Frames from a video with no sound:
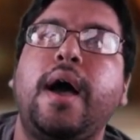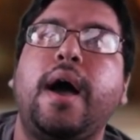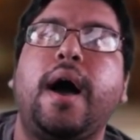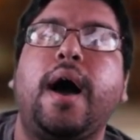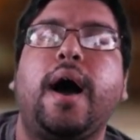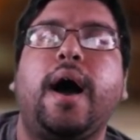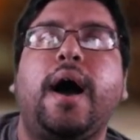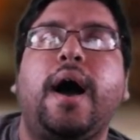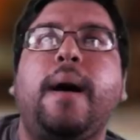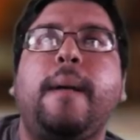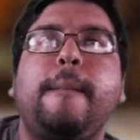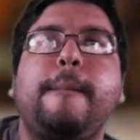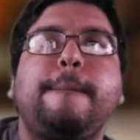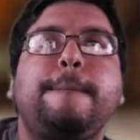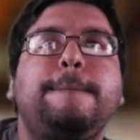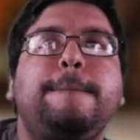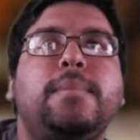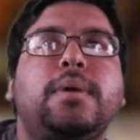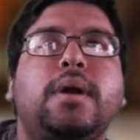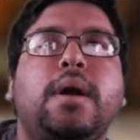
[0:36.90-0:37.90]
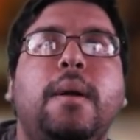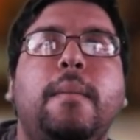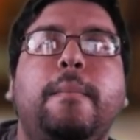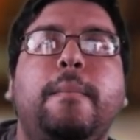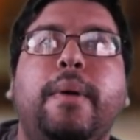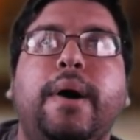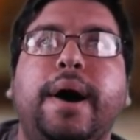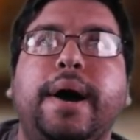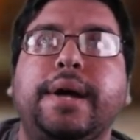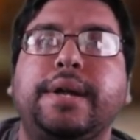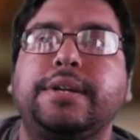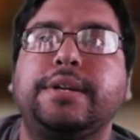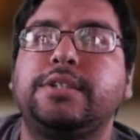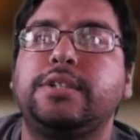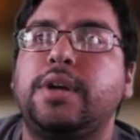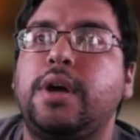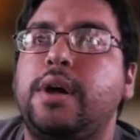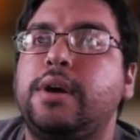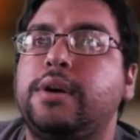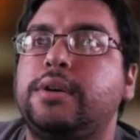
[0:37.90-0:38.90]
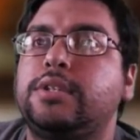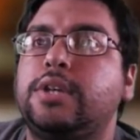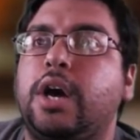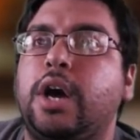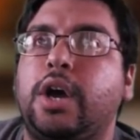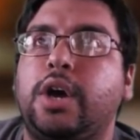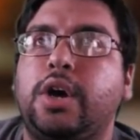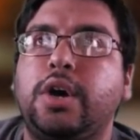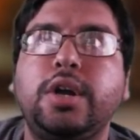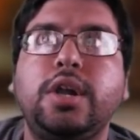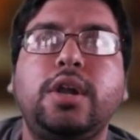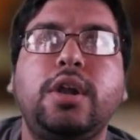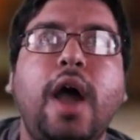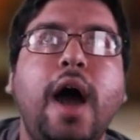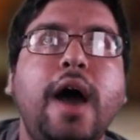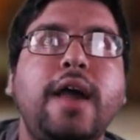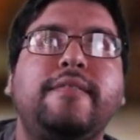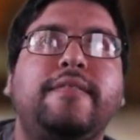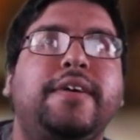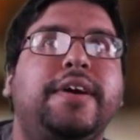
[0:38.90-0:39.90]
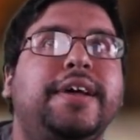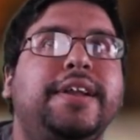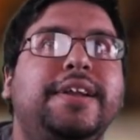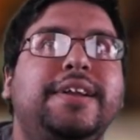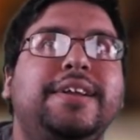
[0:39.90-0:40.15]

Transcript: Um, but a good lot of it